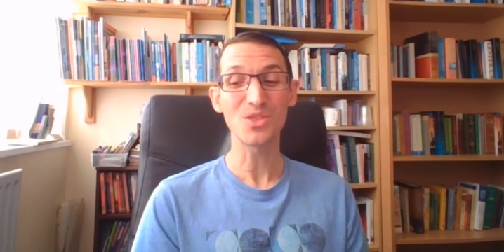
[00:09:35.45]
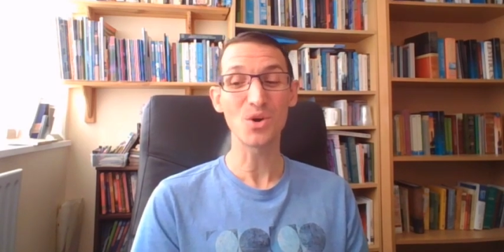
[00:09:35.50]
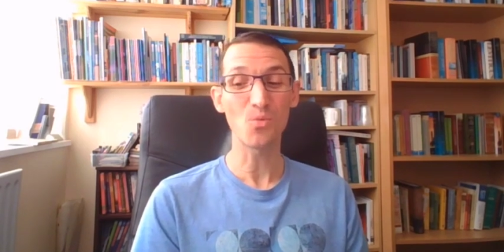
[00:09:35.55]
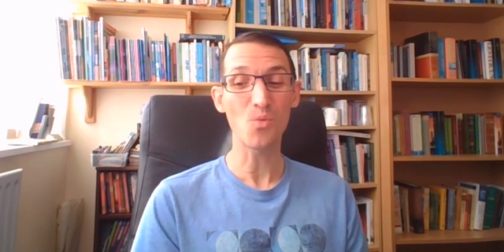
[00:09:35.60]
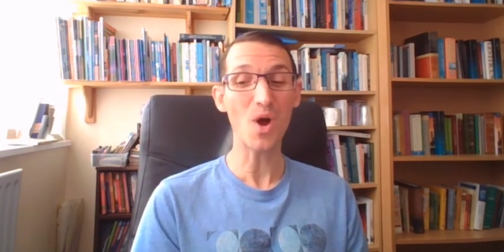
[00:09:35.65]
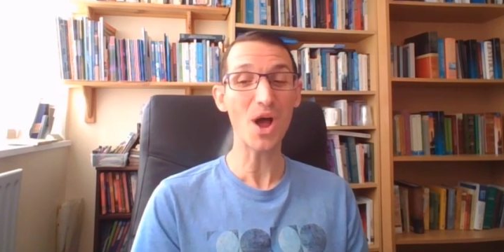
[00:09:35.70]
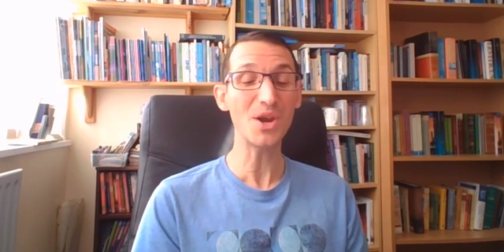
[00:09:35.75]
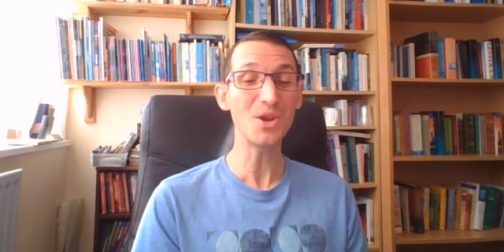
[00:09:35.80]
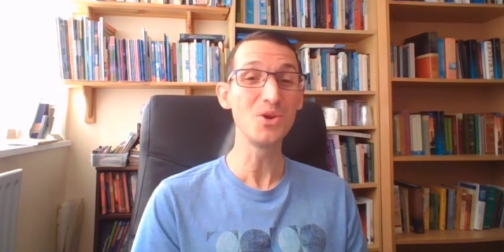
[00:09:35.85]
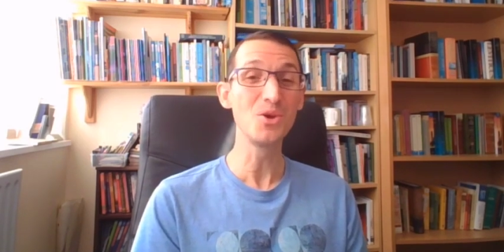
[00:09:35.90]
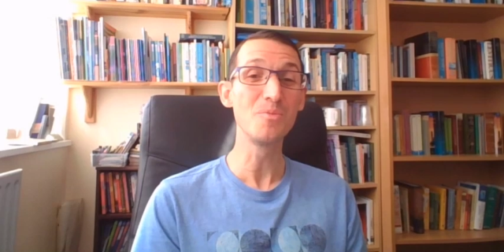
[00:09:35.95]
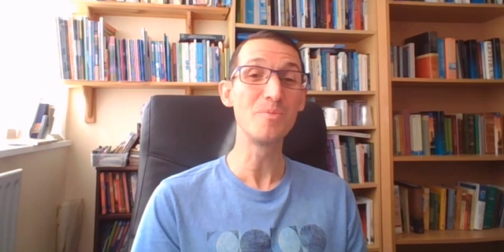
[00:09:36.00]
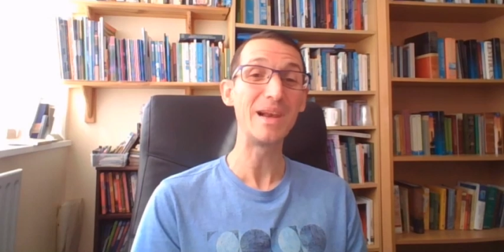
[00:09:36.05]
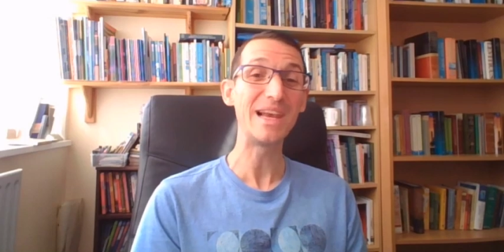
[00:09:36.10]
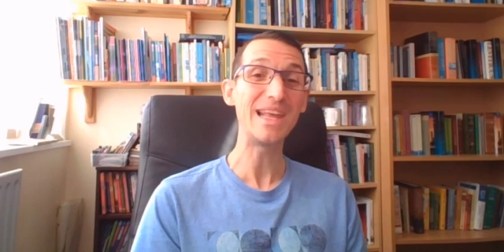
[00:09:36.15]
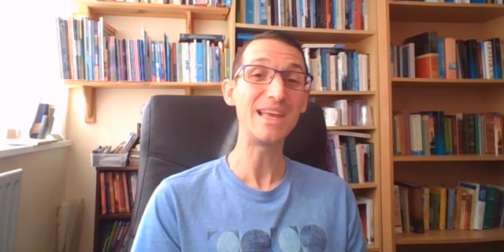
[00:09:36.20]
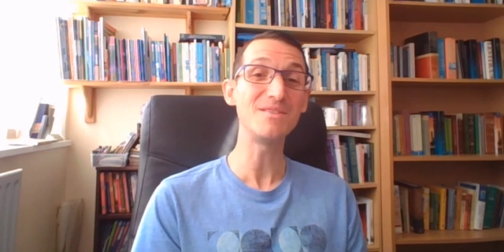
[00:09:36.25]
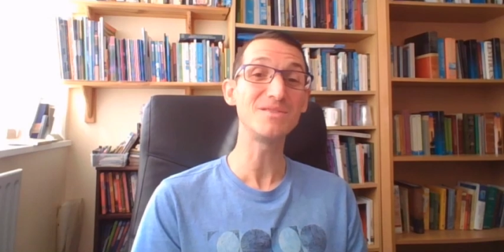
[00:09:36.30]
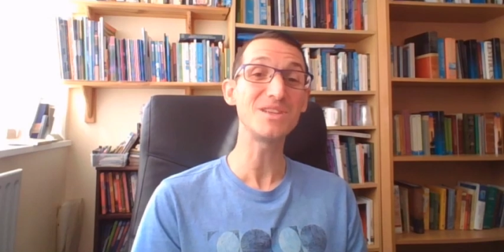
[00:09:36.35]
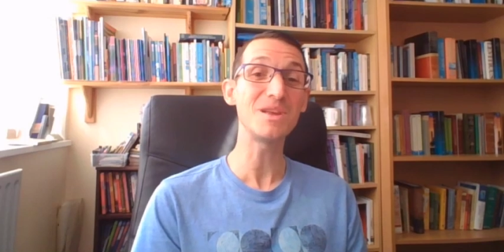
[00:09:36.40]
The one who
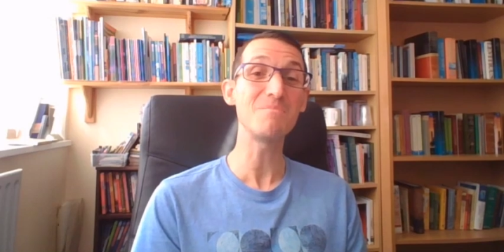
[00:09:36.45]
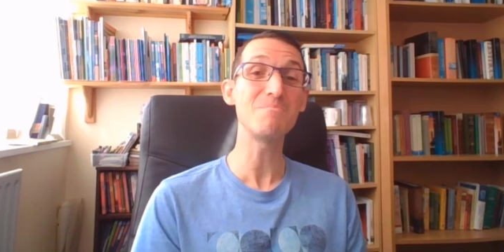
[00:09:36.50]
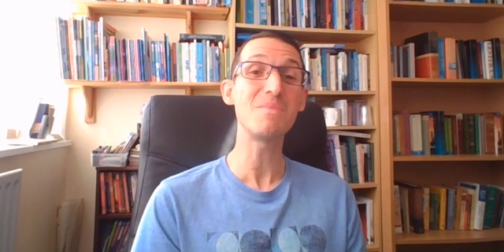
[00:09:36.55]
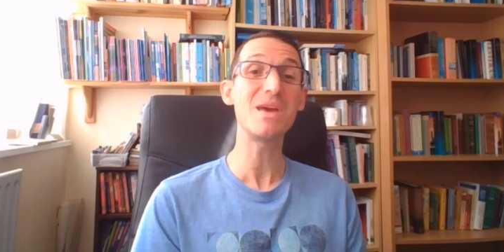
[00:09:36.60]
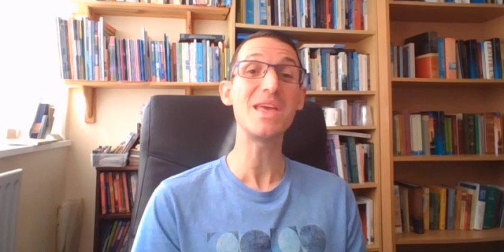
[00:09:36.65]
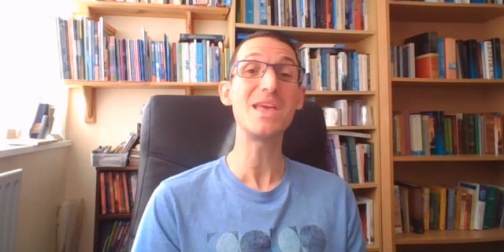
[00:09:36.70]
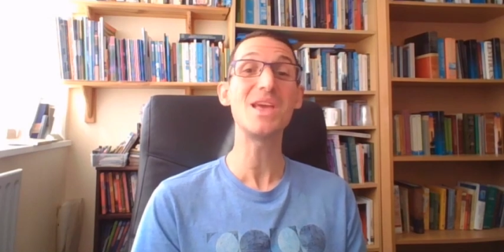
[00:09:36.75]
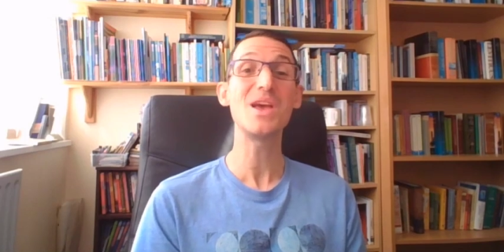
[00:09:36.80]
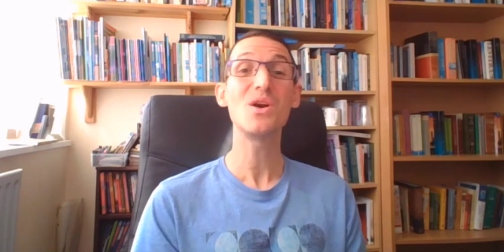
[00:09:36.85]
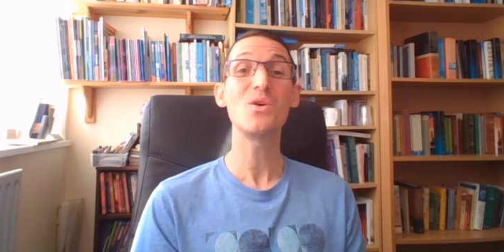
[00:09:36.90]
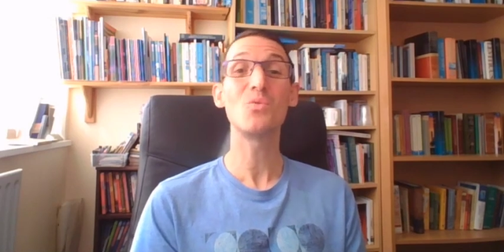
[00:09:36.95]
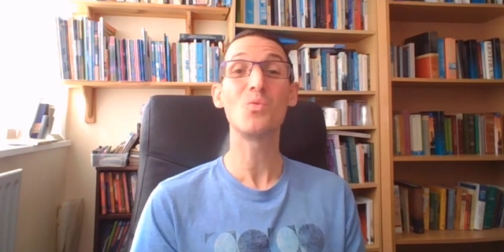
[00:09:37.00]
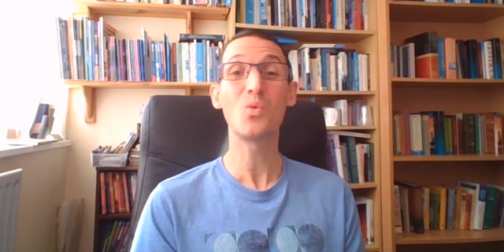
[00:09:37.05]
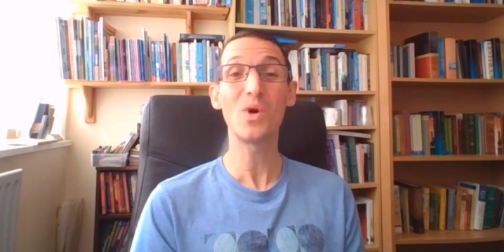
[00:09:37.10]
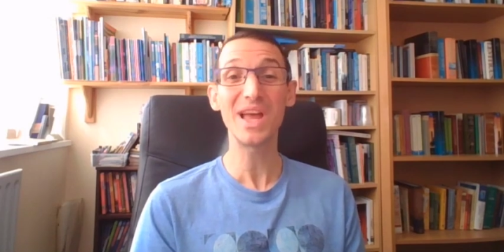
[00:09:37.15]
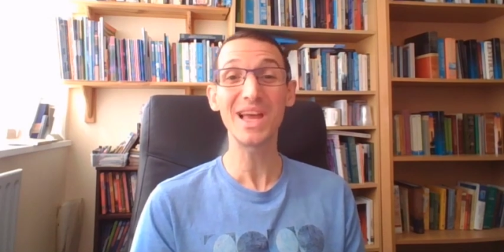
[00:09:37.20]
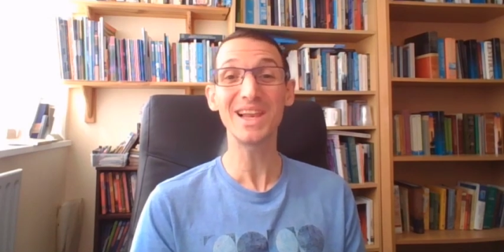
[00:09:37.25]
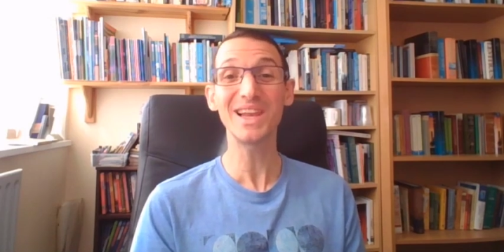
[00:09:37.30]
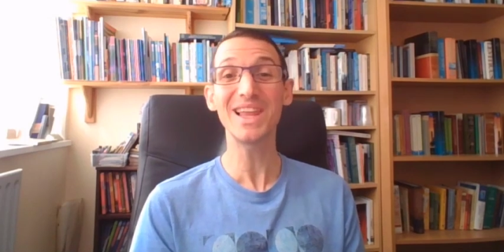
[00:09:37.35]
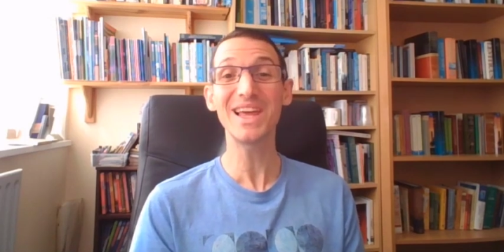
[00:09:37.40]
believes in me
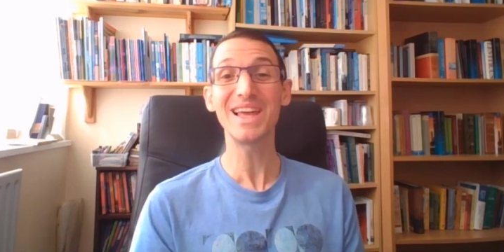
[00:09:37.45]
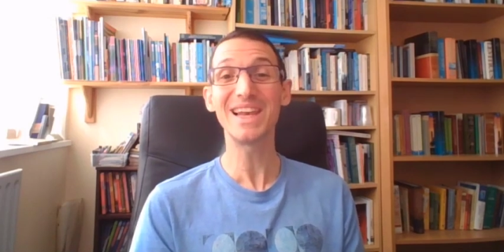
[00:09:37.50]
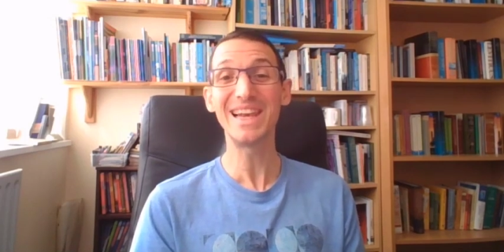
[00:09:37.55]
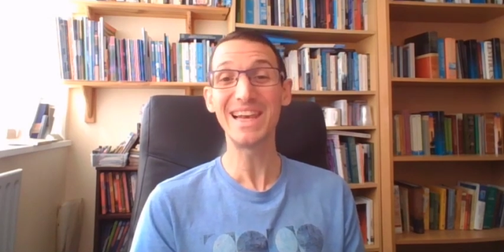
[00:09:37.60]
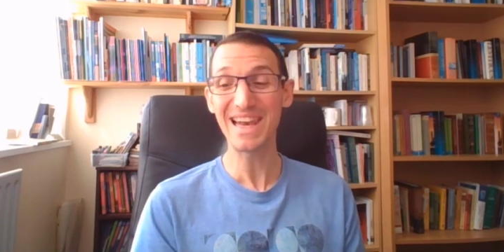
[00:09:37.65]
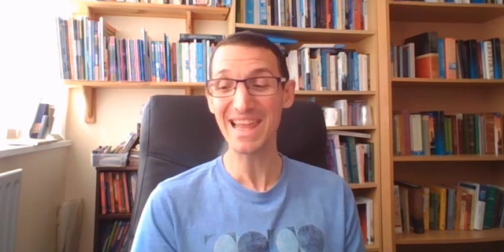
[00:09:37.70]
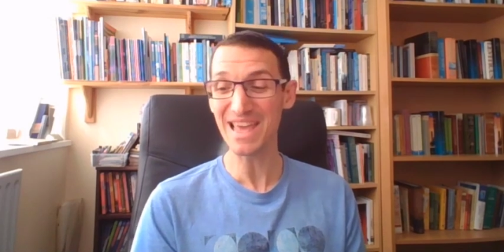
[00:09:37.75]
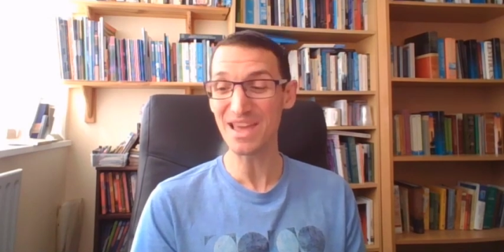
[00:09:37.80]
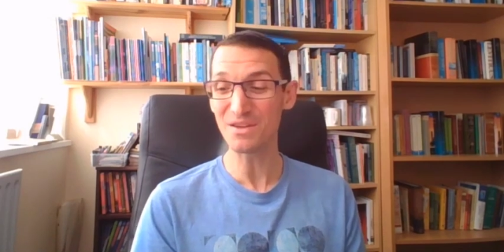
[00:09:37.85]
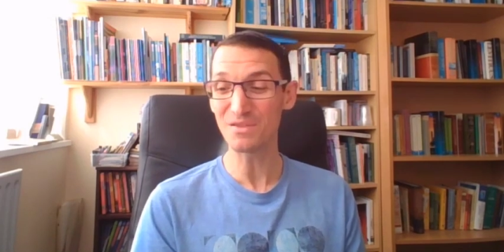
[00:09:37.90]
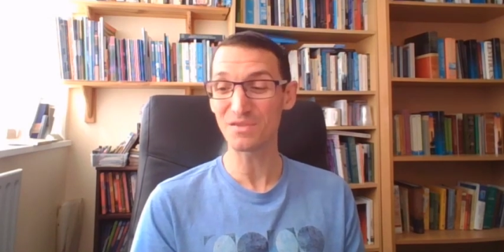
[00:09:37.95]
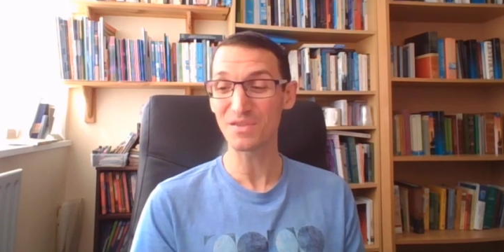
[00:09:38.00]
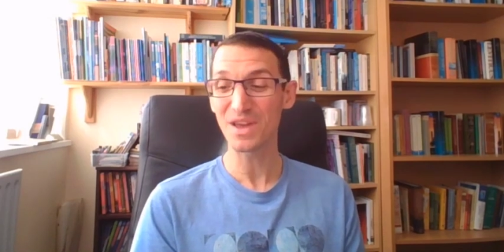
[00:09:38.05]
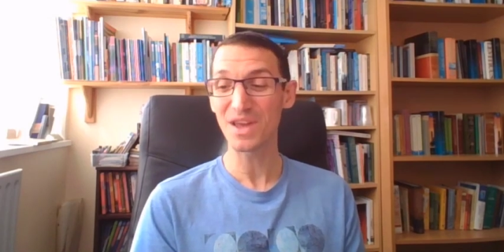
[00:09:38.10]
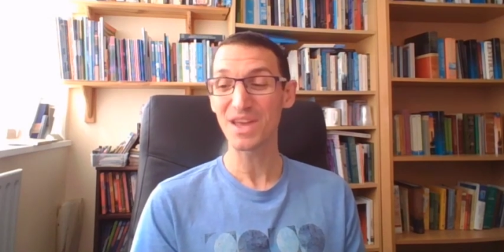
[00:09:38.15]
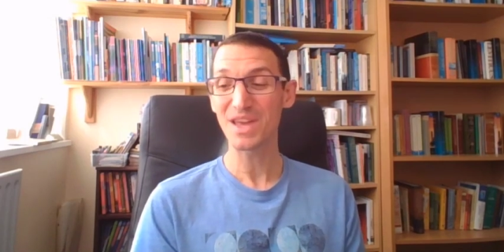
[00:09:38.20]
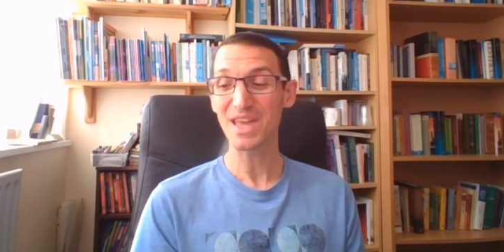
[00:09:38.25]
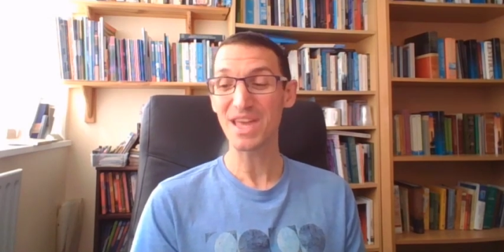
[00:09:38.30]
will live